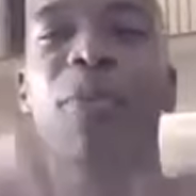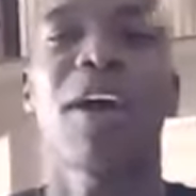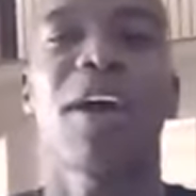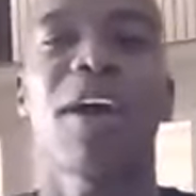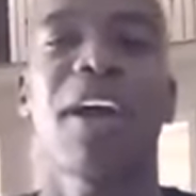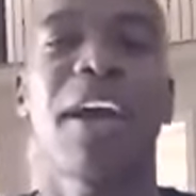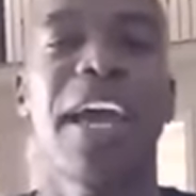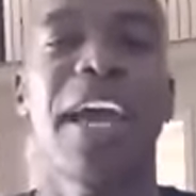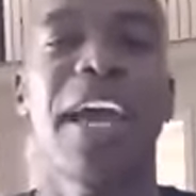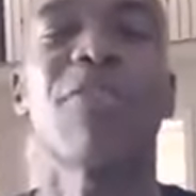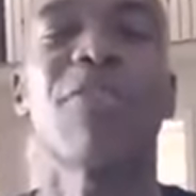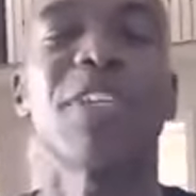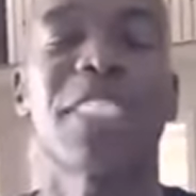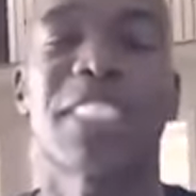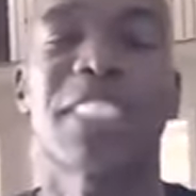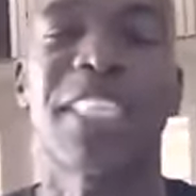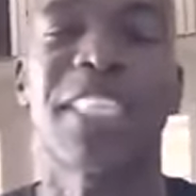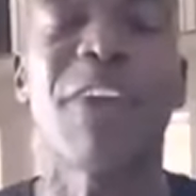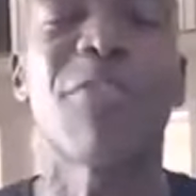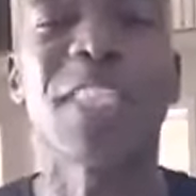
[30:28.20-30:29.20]

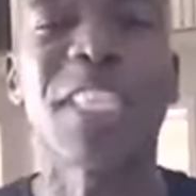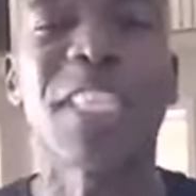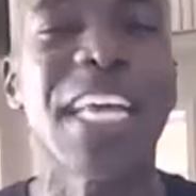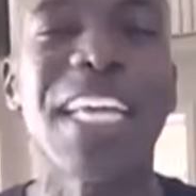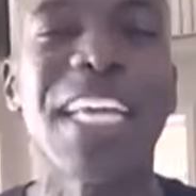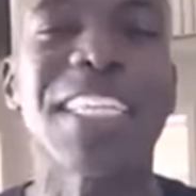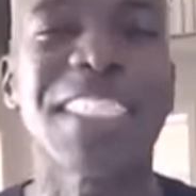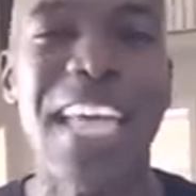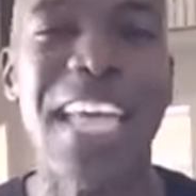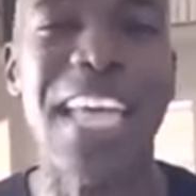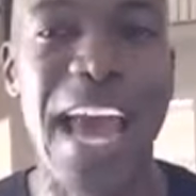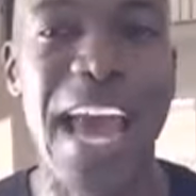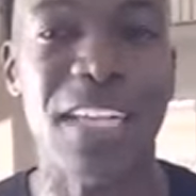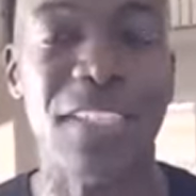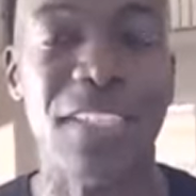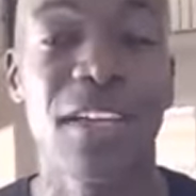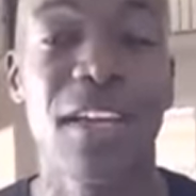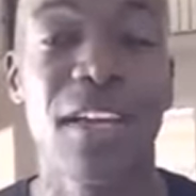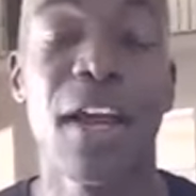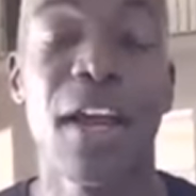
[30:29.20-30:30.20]
Everything is
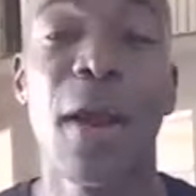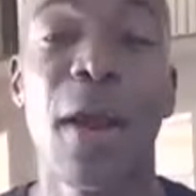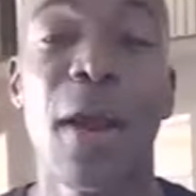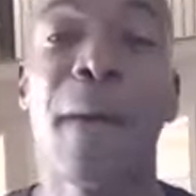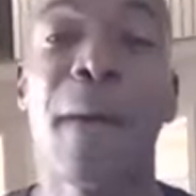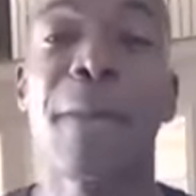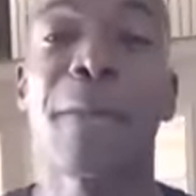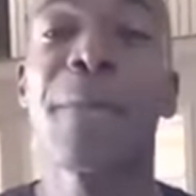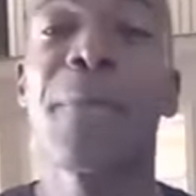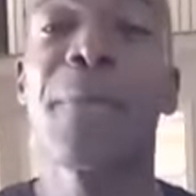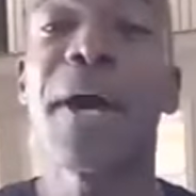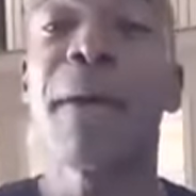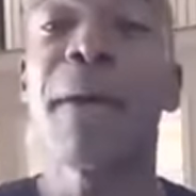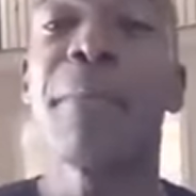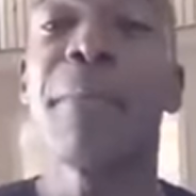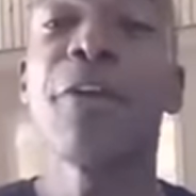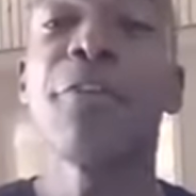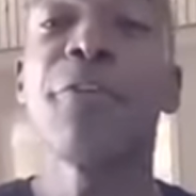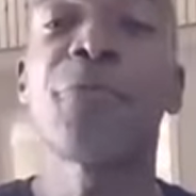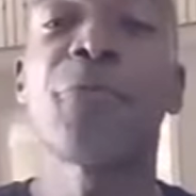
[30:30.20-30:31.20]
taxed.
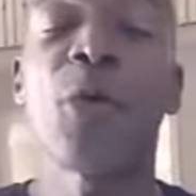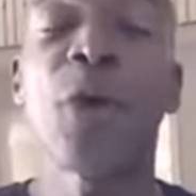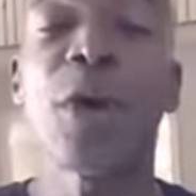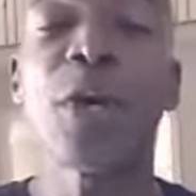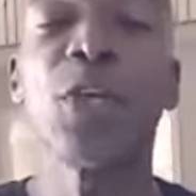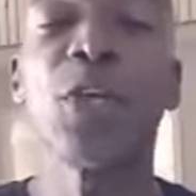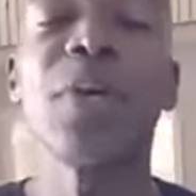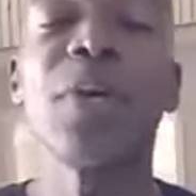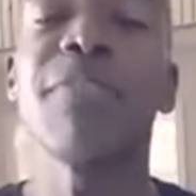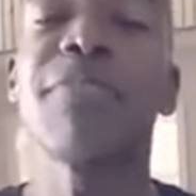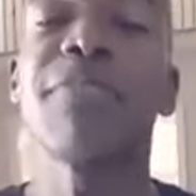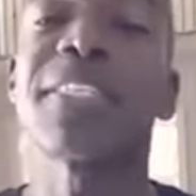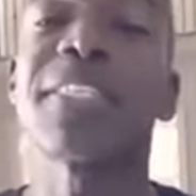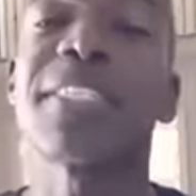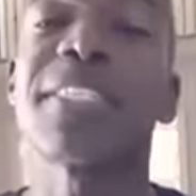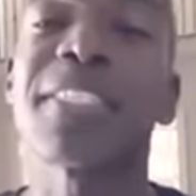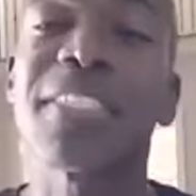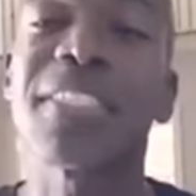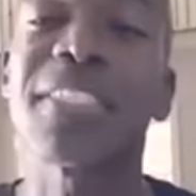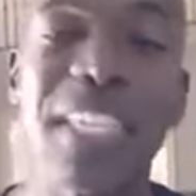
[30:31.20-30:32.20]
But before you
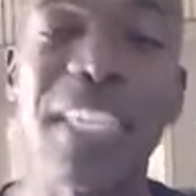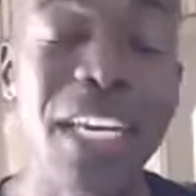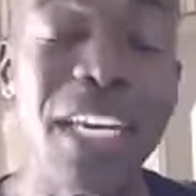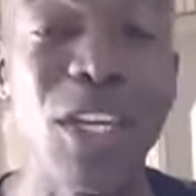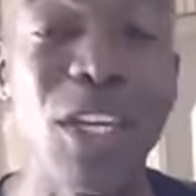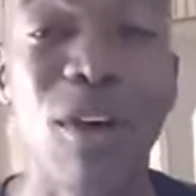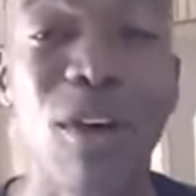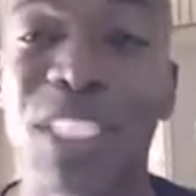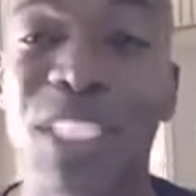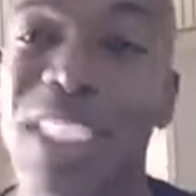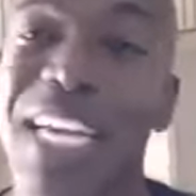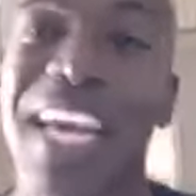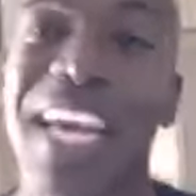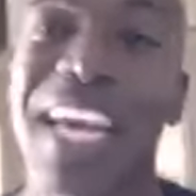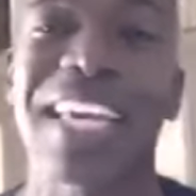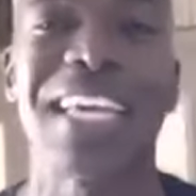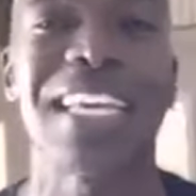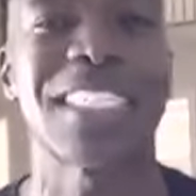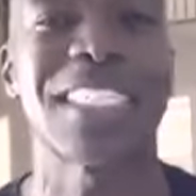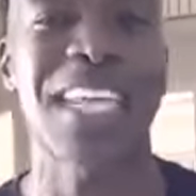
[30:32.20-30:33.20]
even see your check,
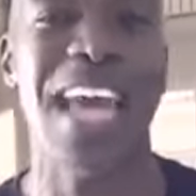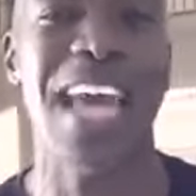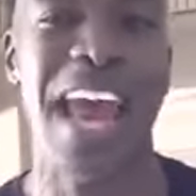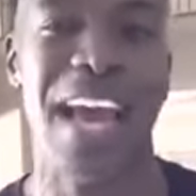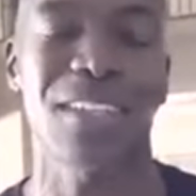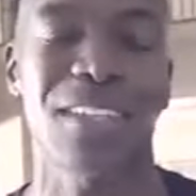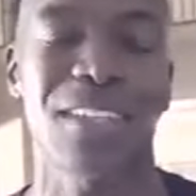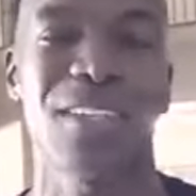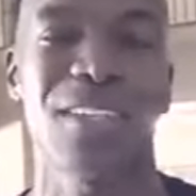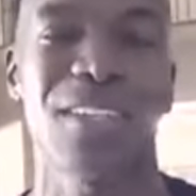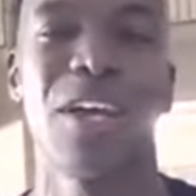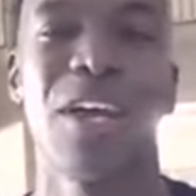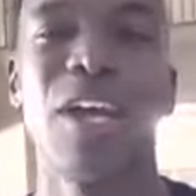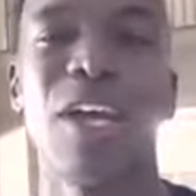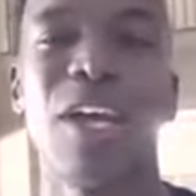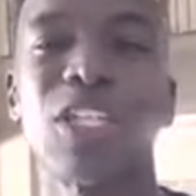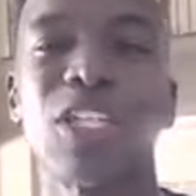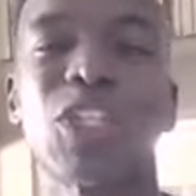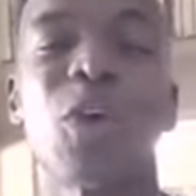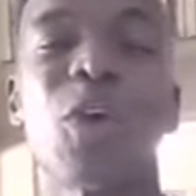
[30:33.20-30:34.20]
it's taxed.
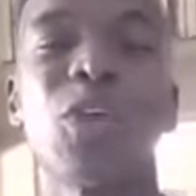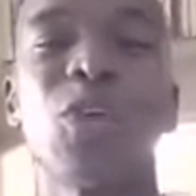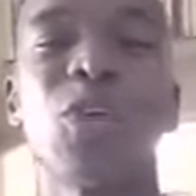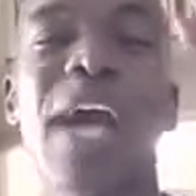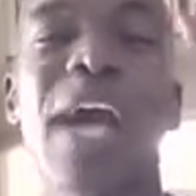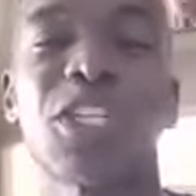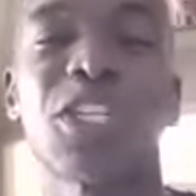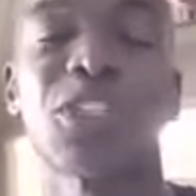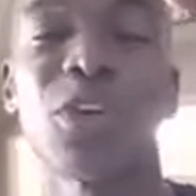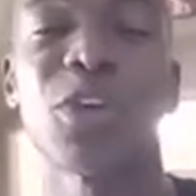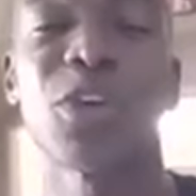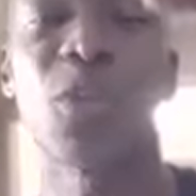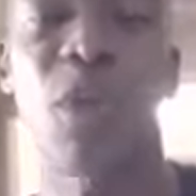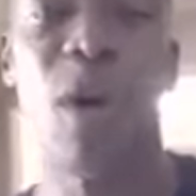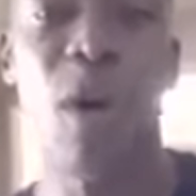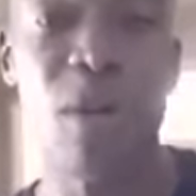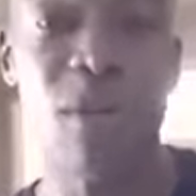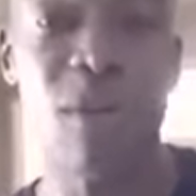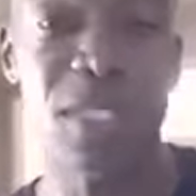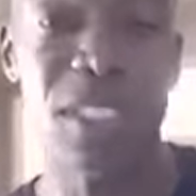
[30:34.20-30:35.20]
So you got your
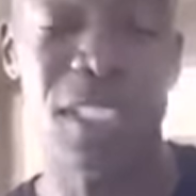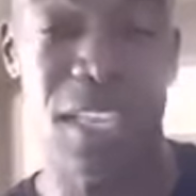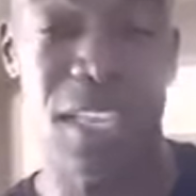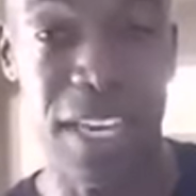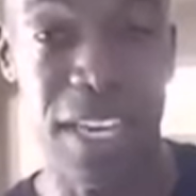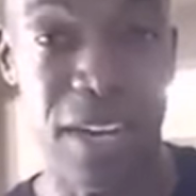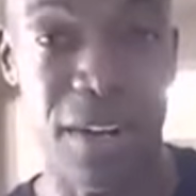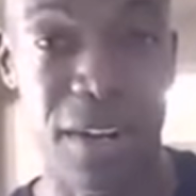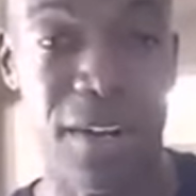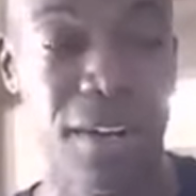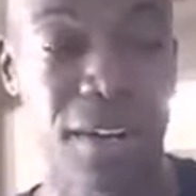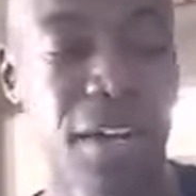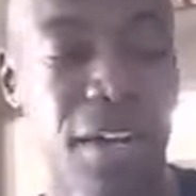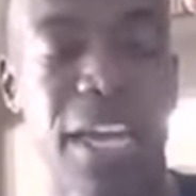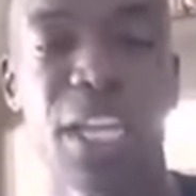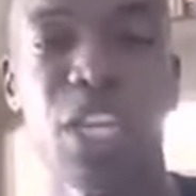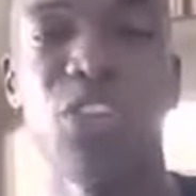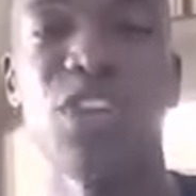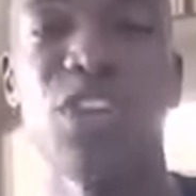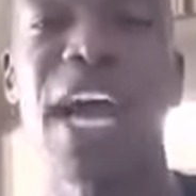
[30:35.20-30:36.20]
gross here,
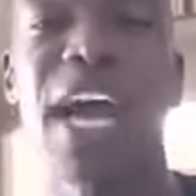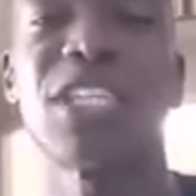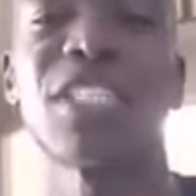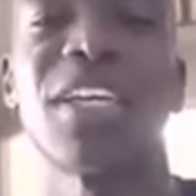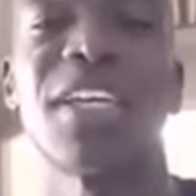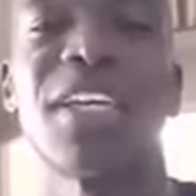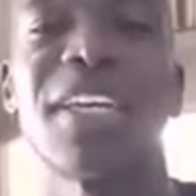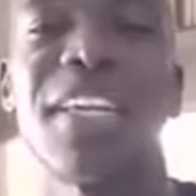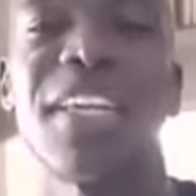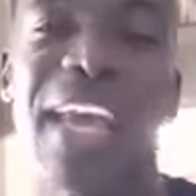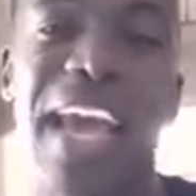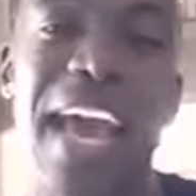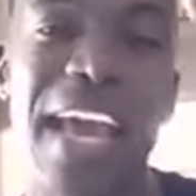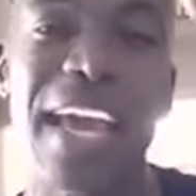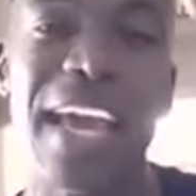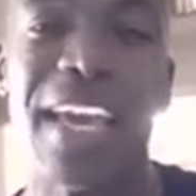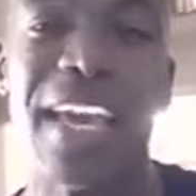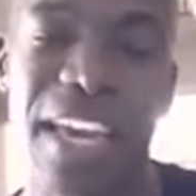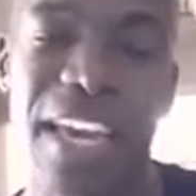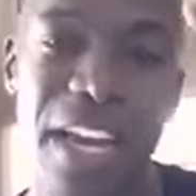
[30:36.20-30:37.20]
and you got your
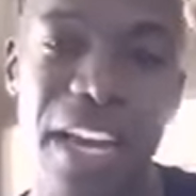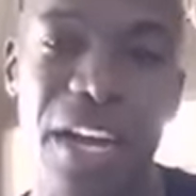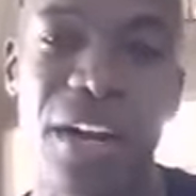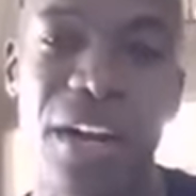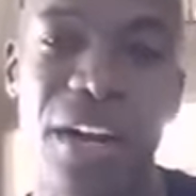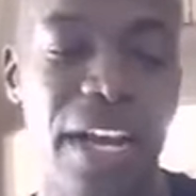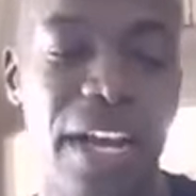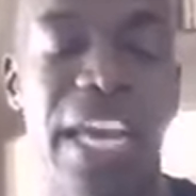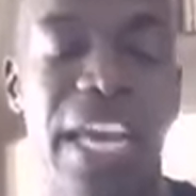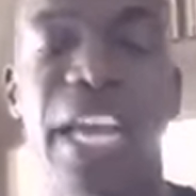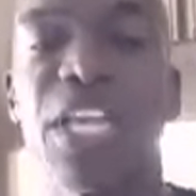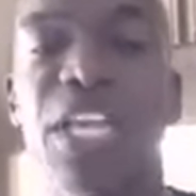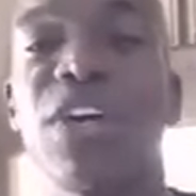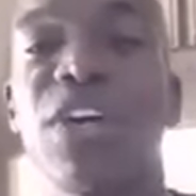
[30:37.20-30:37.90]
net here, and your